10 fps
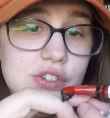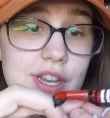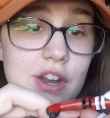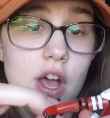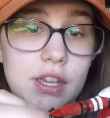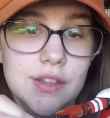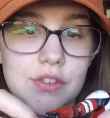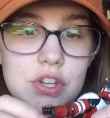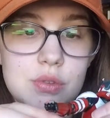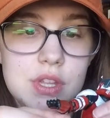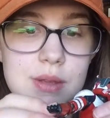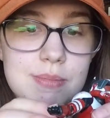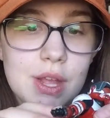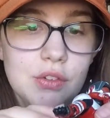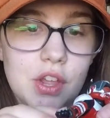and not given you the
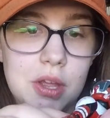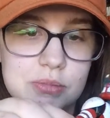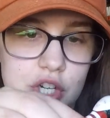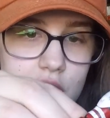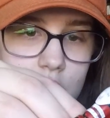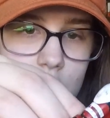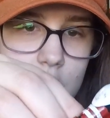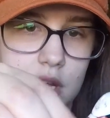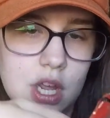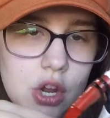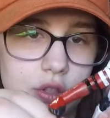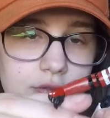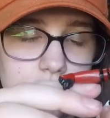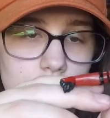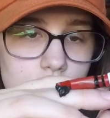belt option or
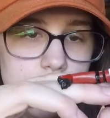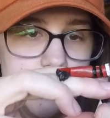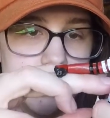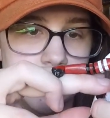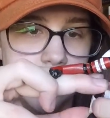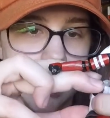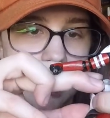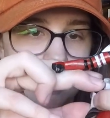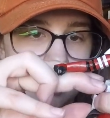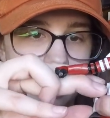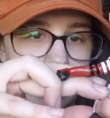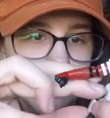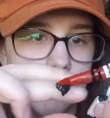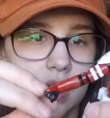for the holsters. So that is really